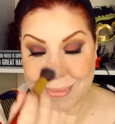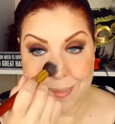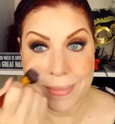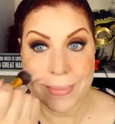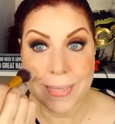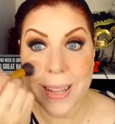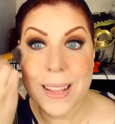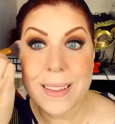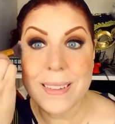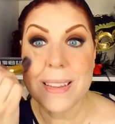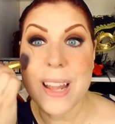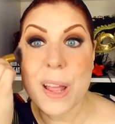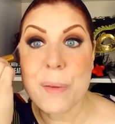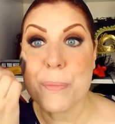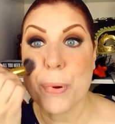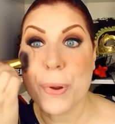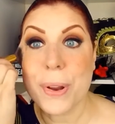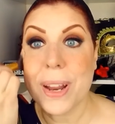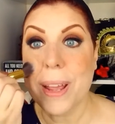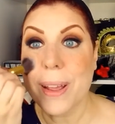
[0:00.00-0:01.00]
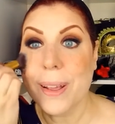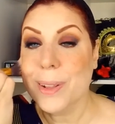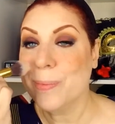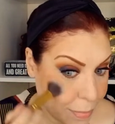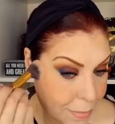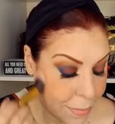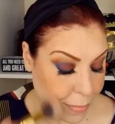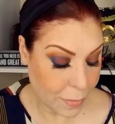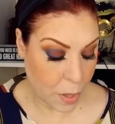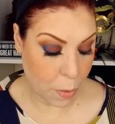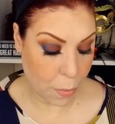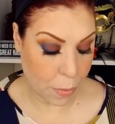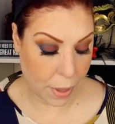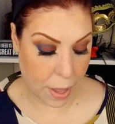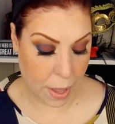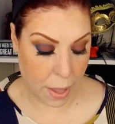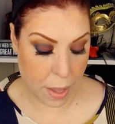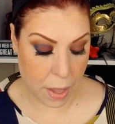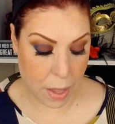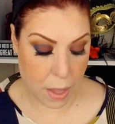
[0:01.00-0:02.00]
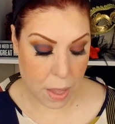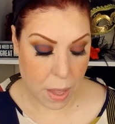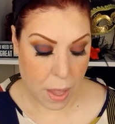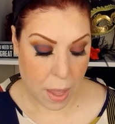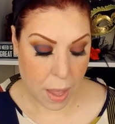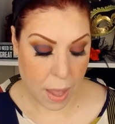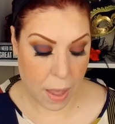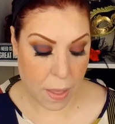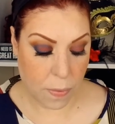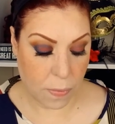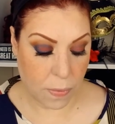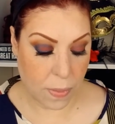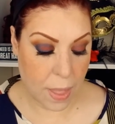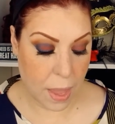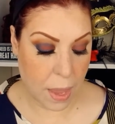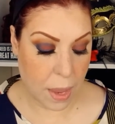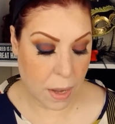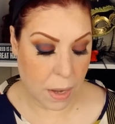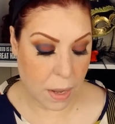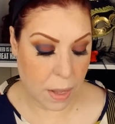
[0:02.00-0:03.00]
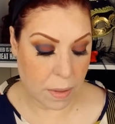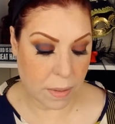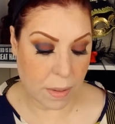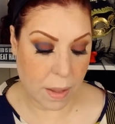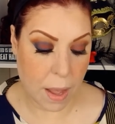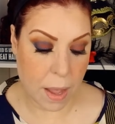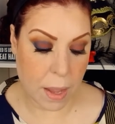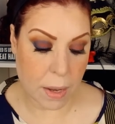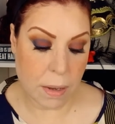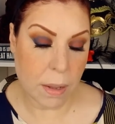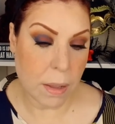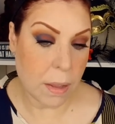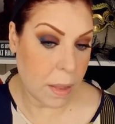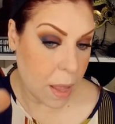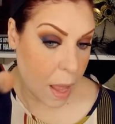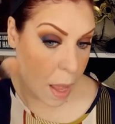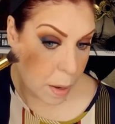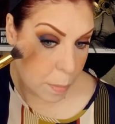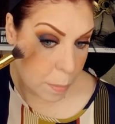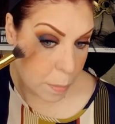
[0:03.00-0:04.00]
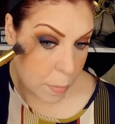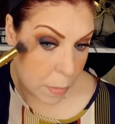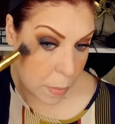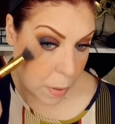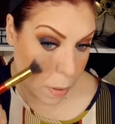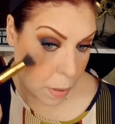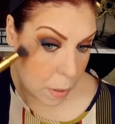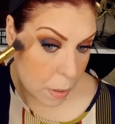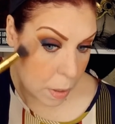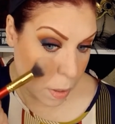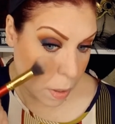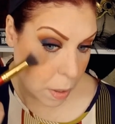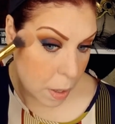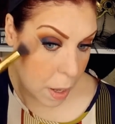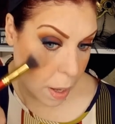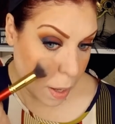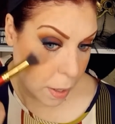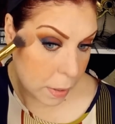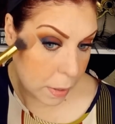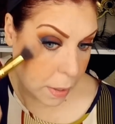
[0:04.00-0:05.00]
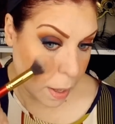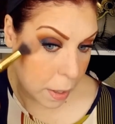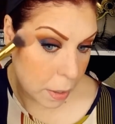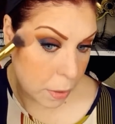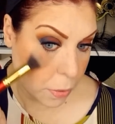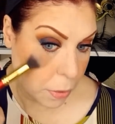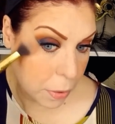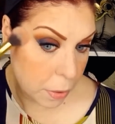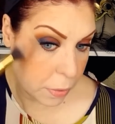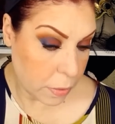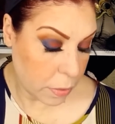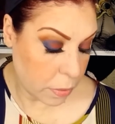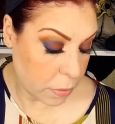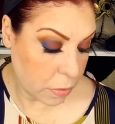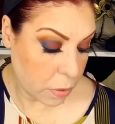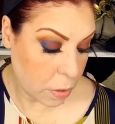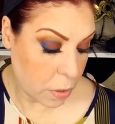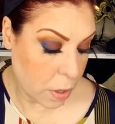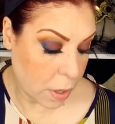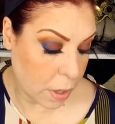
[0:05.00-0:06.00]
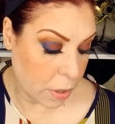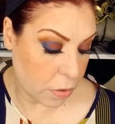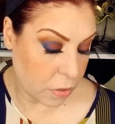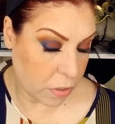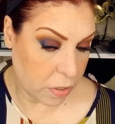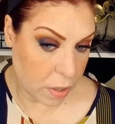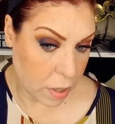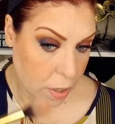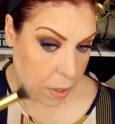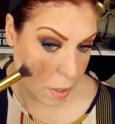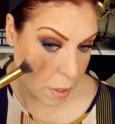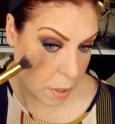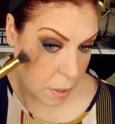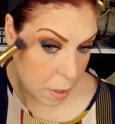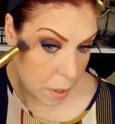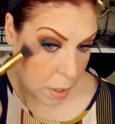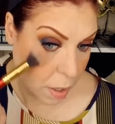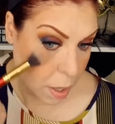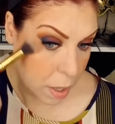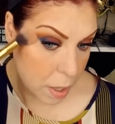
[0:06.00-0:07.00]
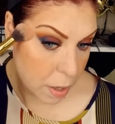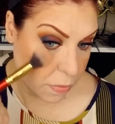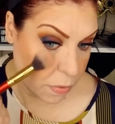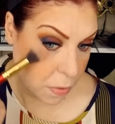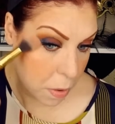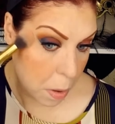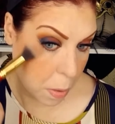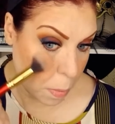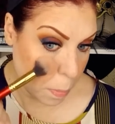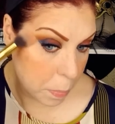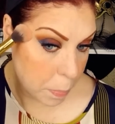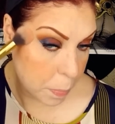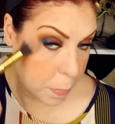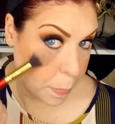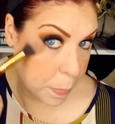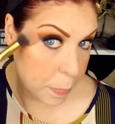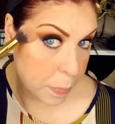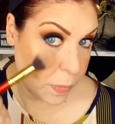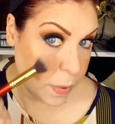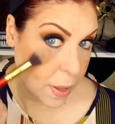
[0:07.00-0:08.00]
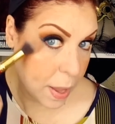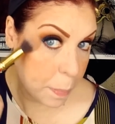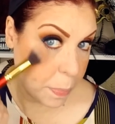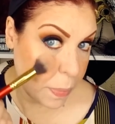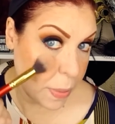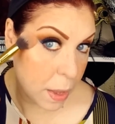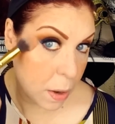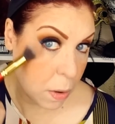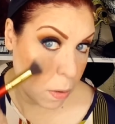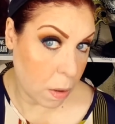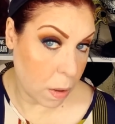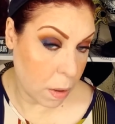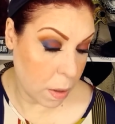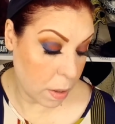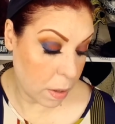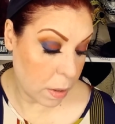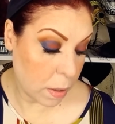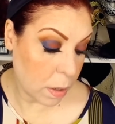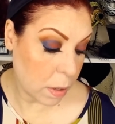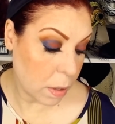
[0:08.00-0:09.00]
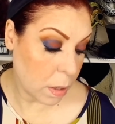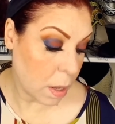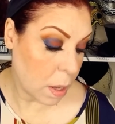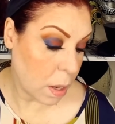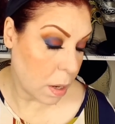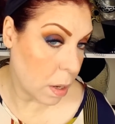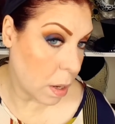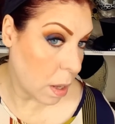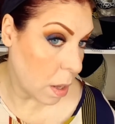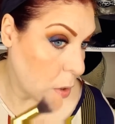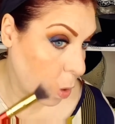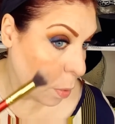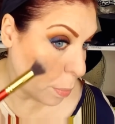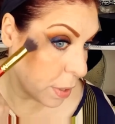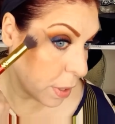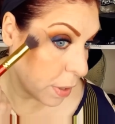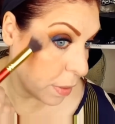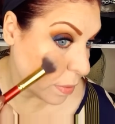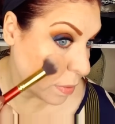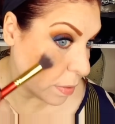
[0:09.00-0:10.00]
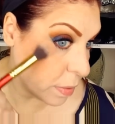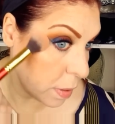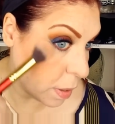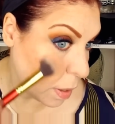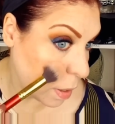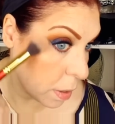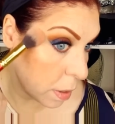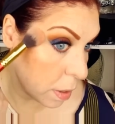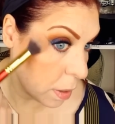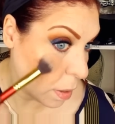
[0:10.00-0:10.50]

Isn't that pretty? Okay, and then it's got that highlighter, so you could just kind of tap that on. I hope you can see it.